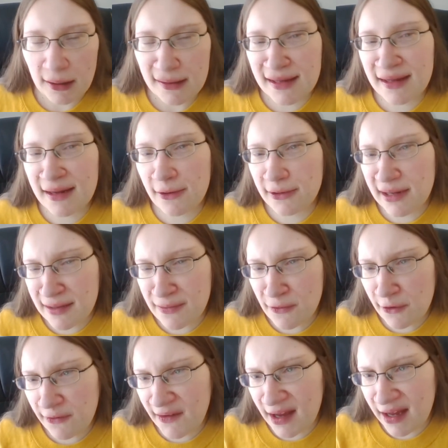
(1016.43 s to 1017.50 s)
So this
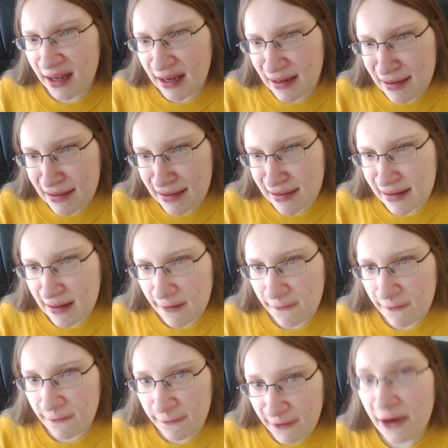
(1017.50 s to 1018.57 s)
movie is
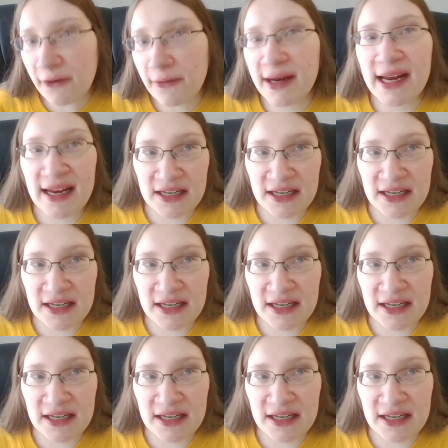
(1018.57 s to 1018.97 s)
very